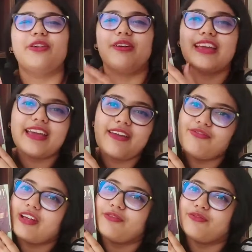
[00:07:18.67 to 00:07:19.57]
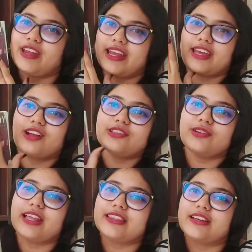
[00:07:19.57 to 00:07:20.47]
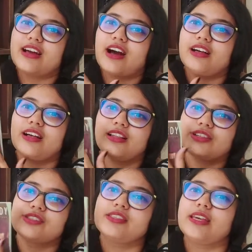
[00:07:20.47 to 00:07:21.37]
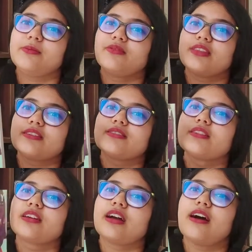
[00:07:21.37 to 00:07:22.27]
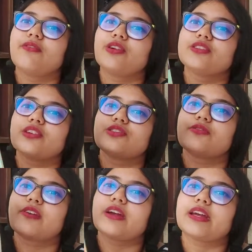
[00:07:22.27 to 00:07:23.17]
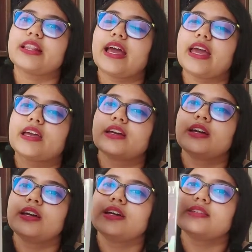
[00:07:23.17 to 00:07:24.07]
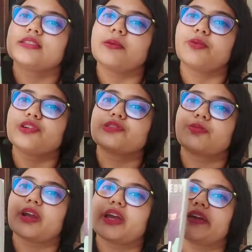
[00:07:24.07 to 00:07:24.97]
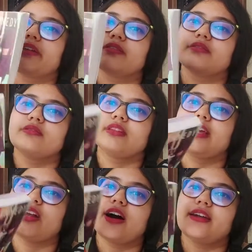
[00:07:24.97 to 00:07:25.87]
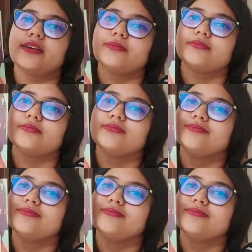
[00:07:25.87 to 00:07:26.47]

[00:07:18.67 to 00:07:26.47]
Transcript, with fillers: don't know, it, it felt fitting. And also like the color scheme of this cover is also very like summer, spring, late autumn.